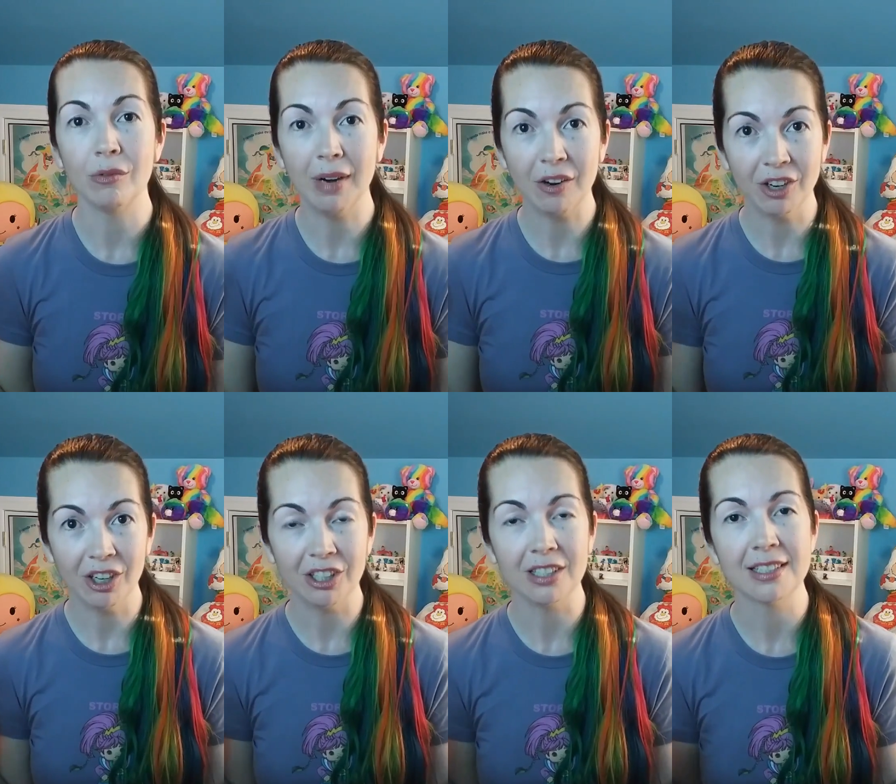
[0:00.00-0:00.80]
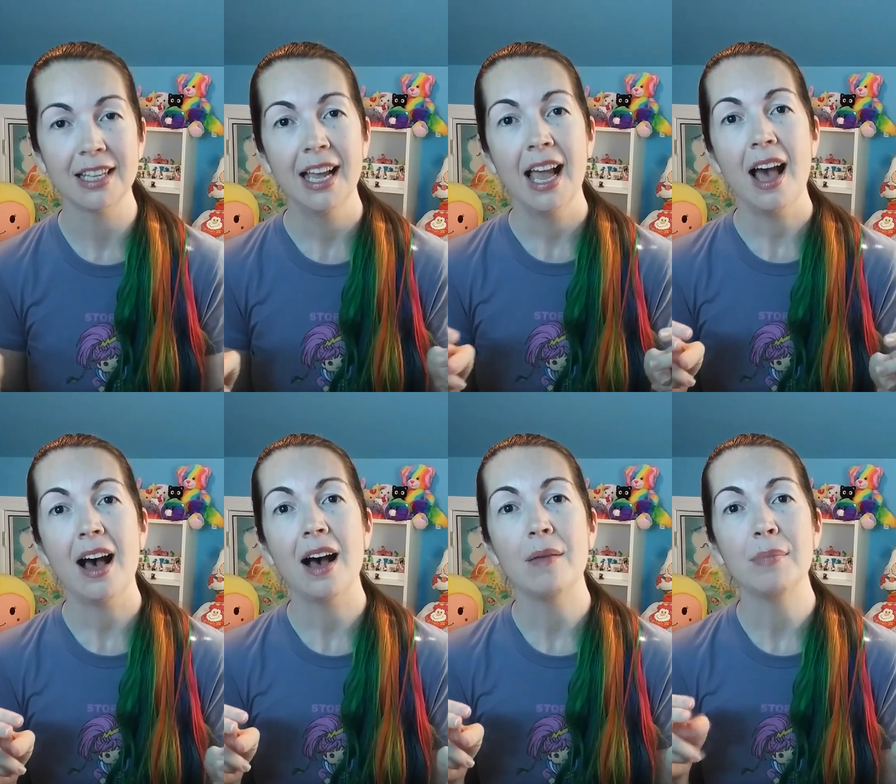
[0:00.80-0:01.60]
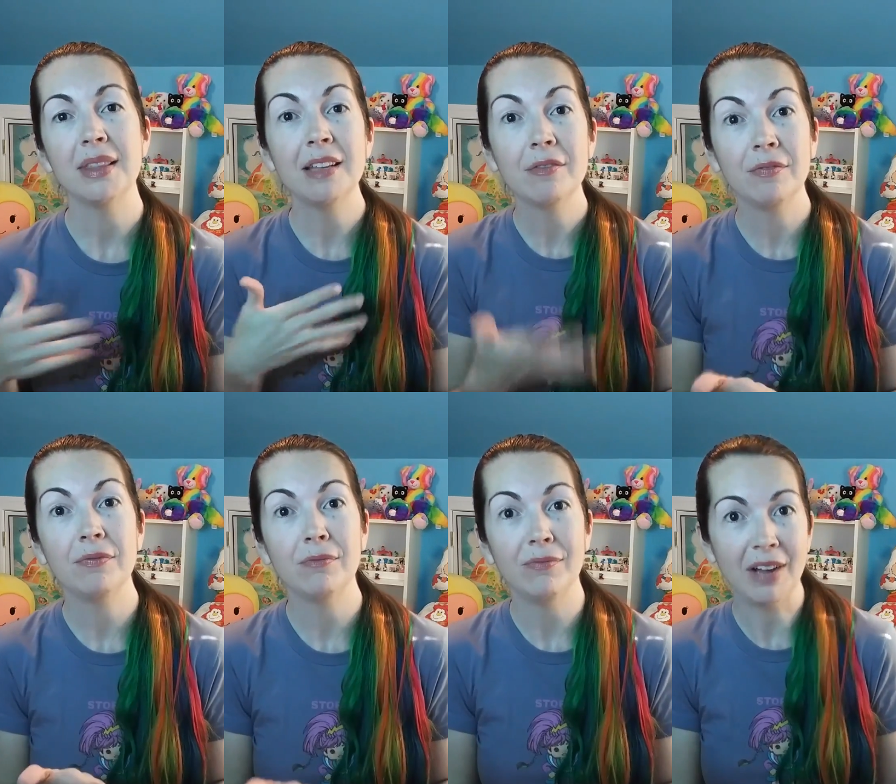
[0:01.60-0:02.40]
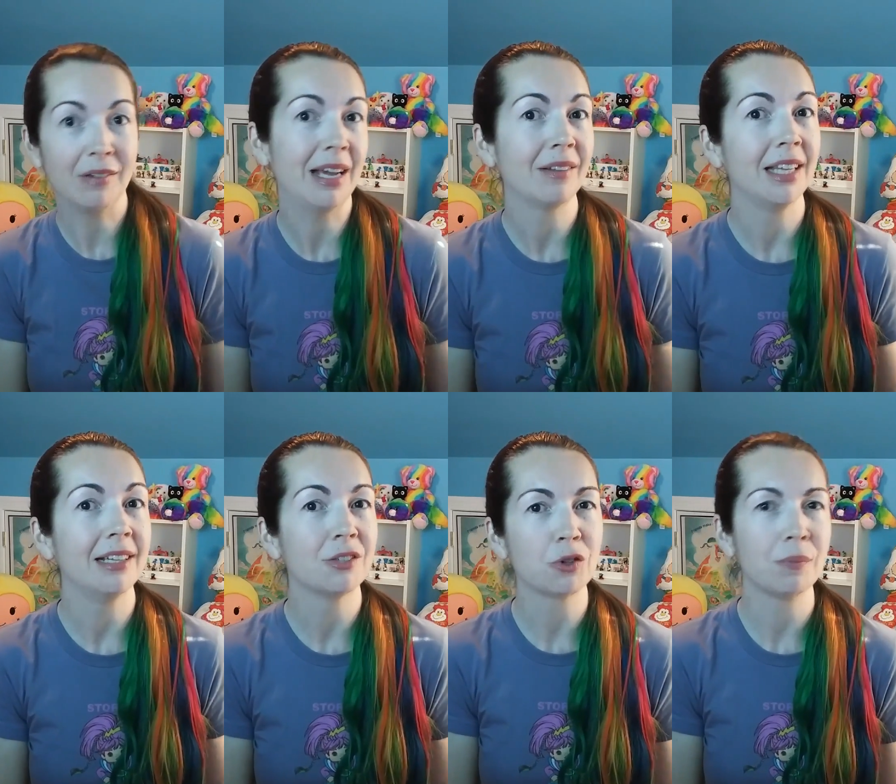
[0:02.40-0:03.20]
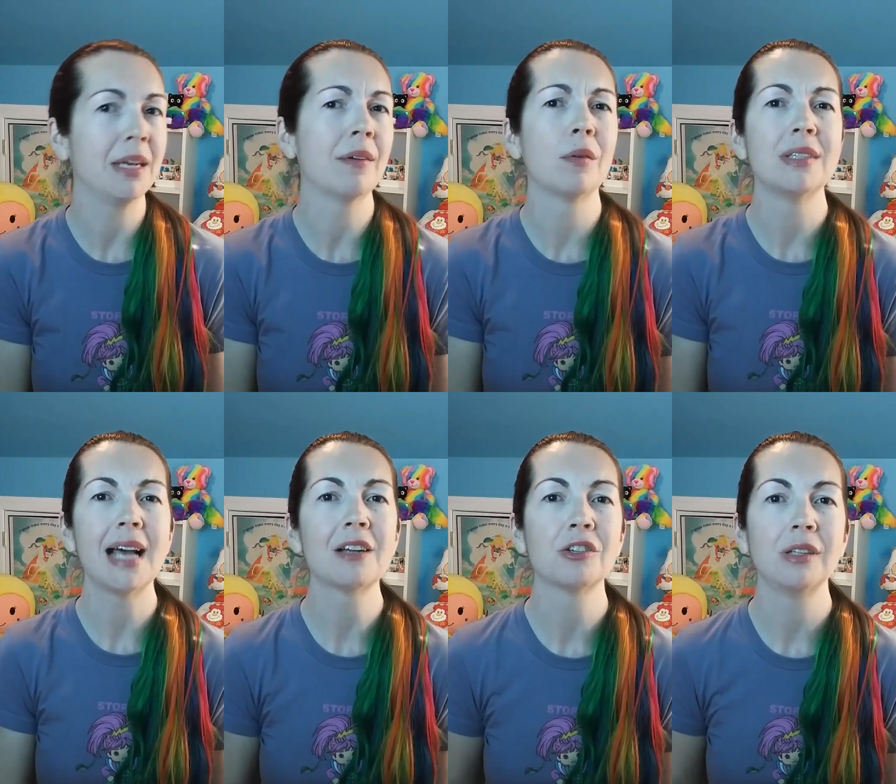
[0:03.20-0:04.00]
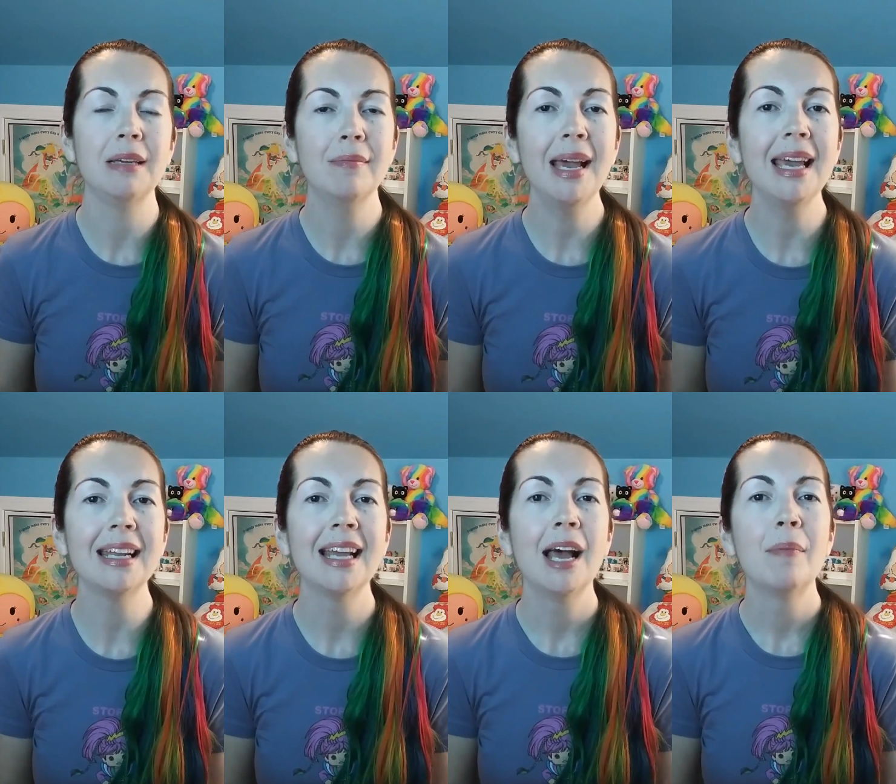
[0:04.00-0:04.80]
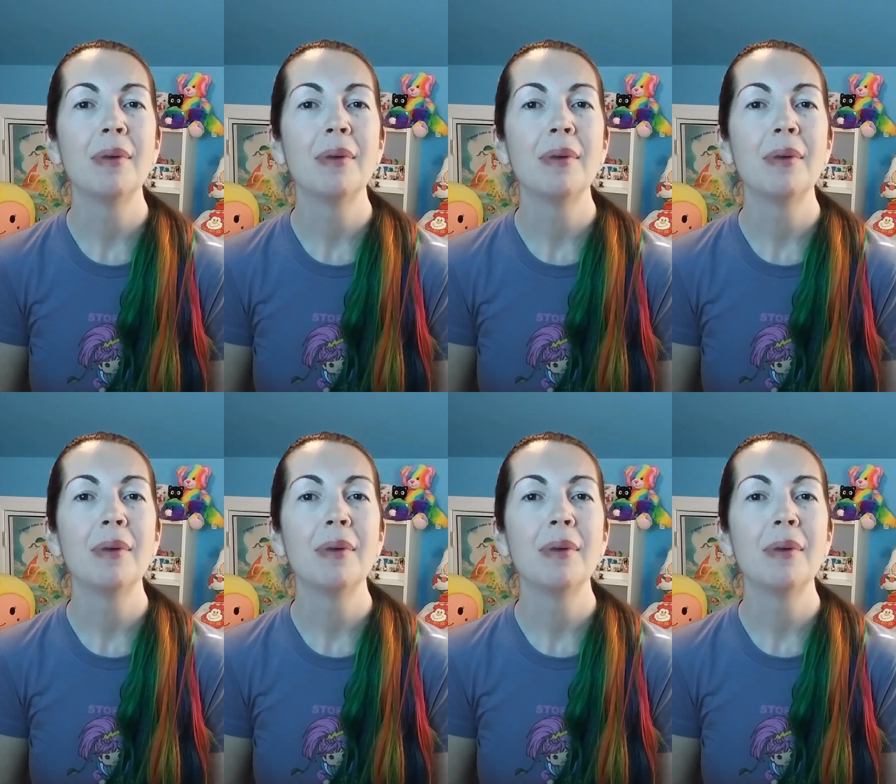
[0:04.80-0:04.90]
the rare dolls, but then found out that Stormy never was actually made,